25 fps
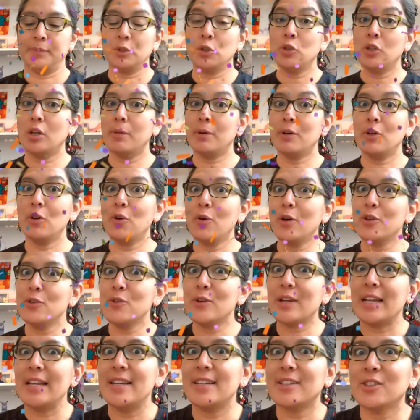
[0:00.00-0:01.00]
You never know, and you
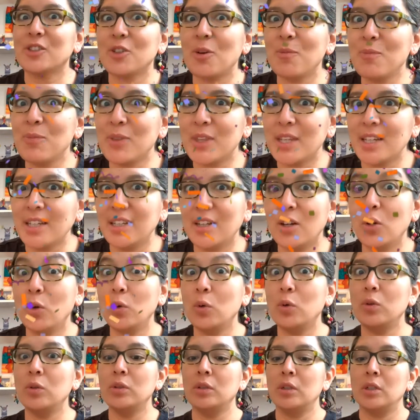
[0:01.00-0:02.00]
can learn something
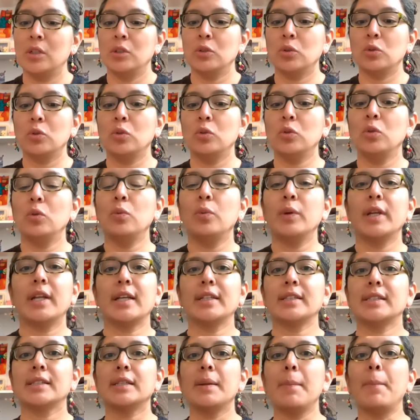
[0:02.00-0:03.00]
cool to do with
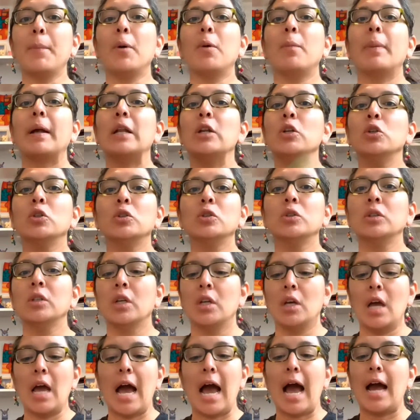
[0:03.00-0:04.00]
a simple balloon
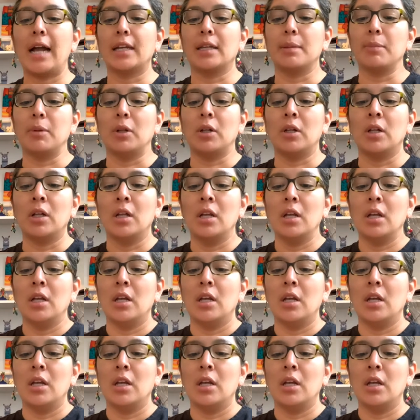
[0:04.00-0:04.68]
animal.